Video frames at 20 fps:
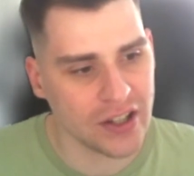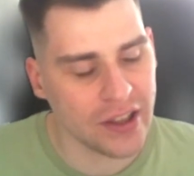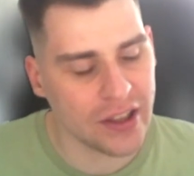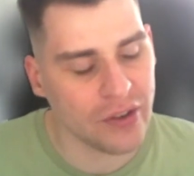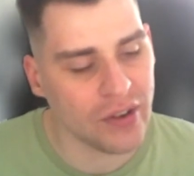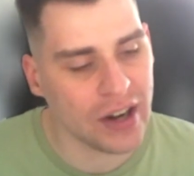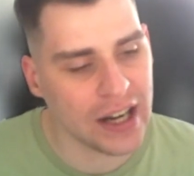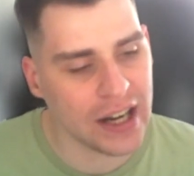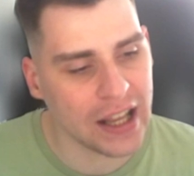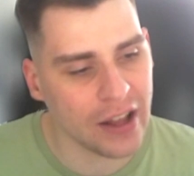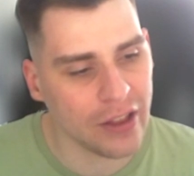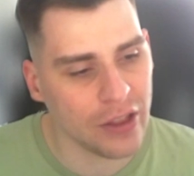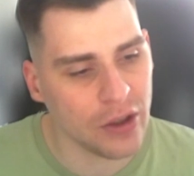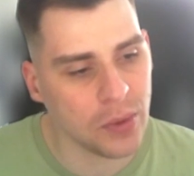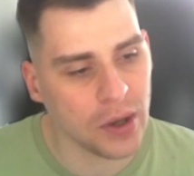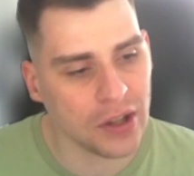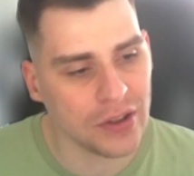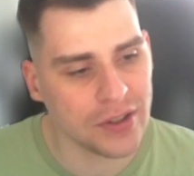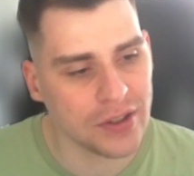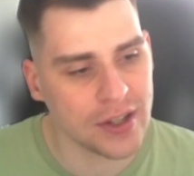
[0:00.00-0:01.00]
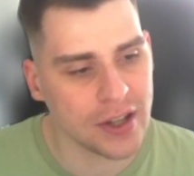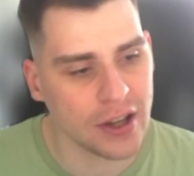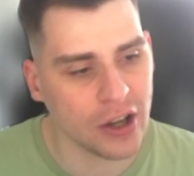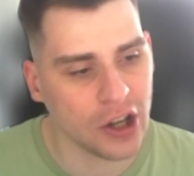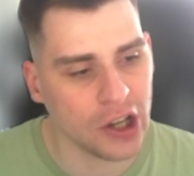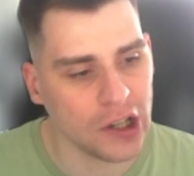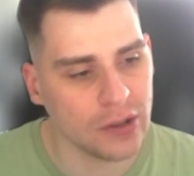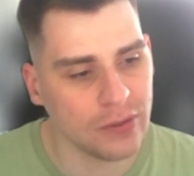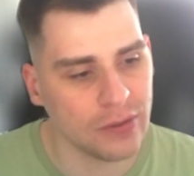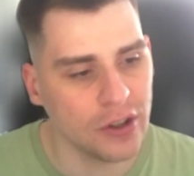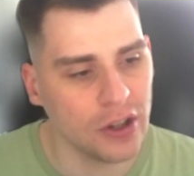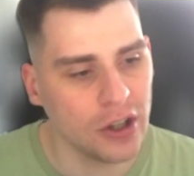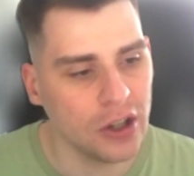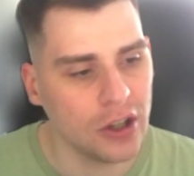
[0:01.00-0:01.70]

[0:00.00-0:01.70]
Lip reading: Are there any other ones that kind of